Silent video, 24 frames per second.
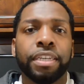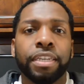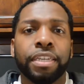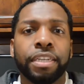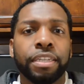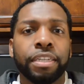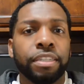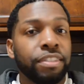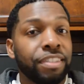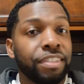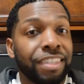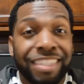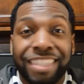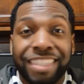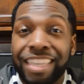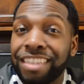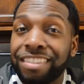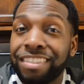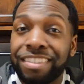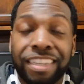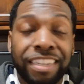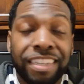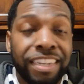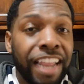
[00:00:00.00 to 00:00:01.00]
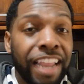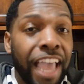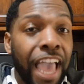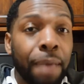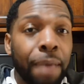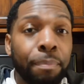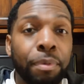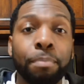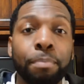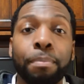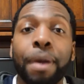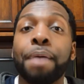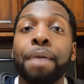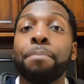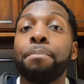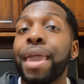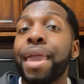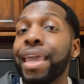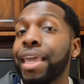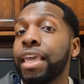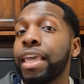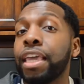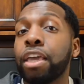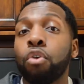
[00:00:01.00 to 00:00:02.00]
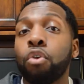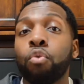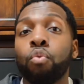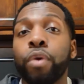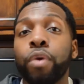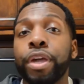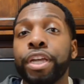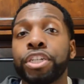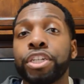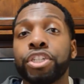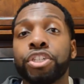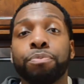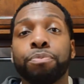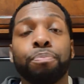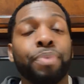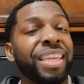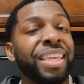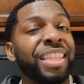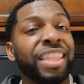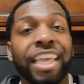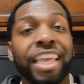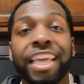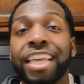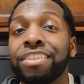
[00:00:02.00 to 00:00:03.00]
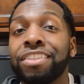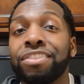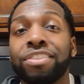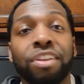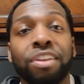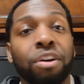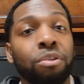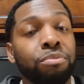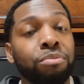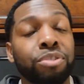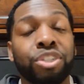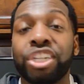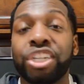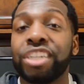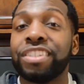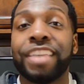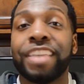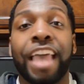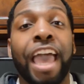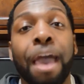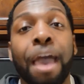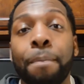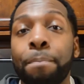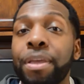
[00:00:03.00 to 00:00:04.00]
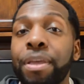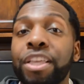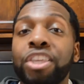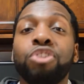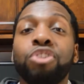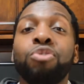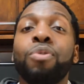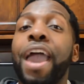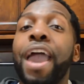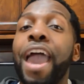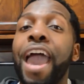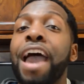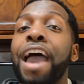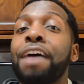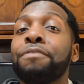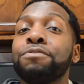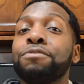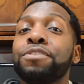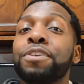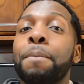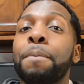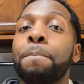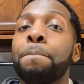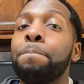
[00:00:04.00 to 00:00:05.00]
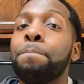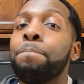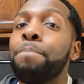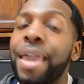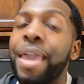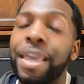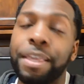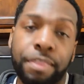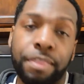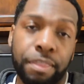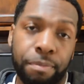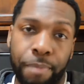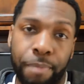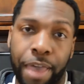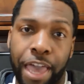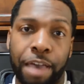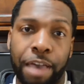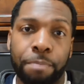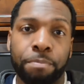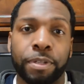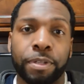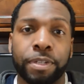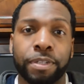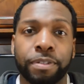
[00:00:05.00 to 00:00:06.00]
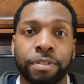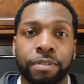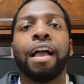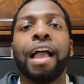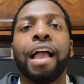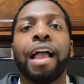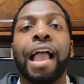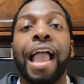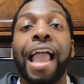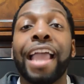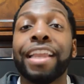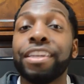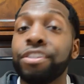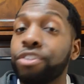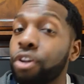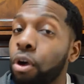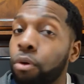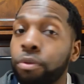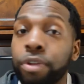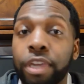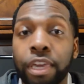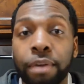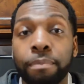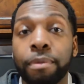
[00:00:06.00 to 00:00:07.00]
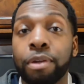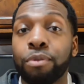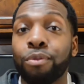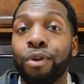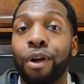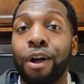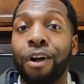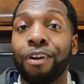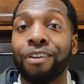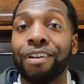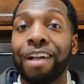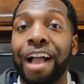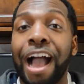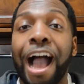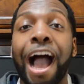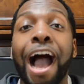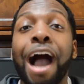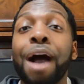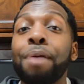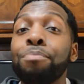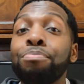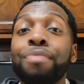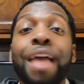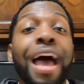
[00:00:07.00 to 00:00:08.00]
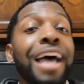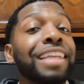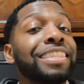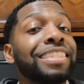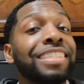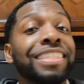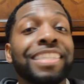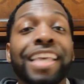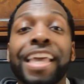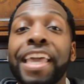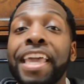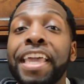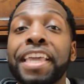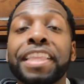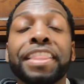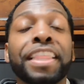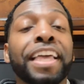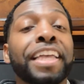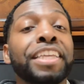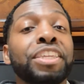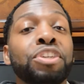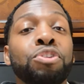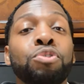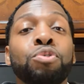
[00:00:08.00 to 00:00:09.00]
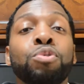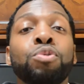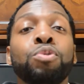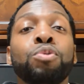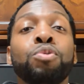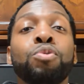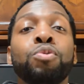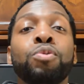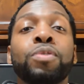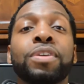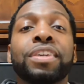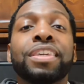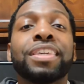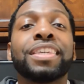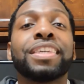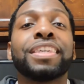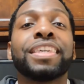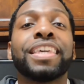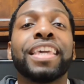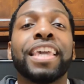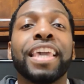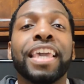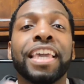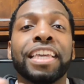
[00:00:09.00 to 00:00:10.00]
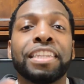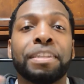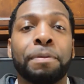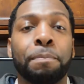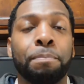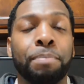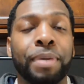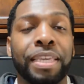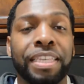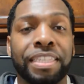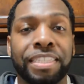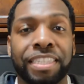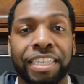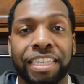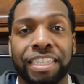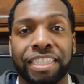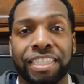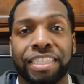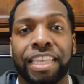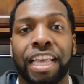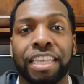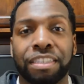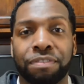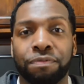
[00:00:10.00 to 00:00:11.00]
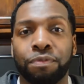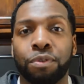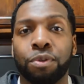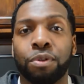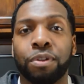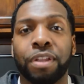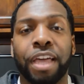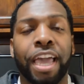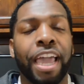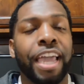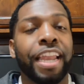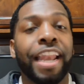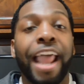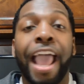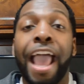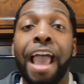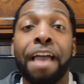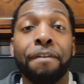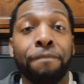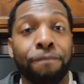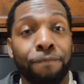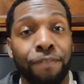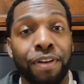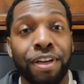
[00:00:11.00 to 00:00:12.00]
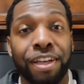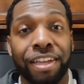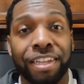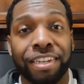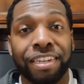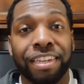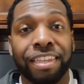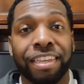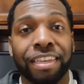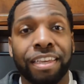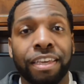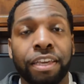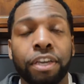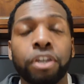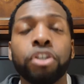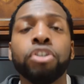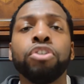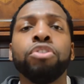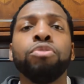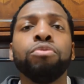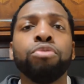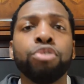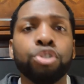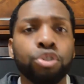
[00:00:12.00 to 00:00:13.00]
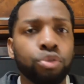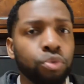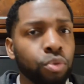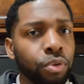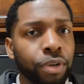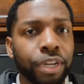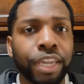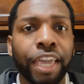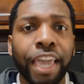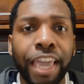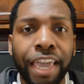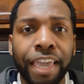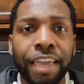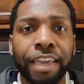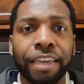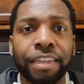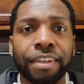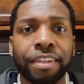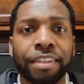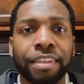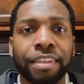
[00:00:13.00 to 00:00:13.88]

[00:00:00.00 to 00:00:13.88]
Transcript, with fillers: Success doesn't happen by making a wish. Big things don't just happen. You have to make them happen. And don't get me wrong. I'm not saying that you can't be successful and have fun. You sure can.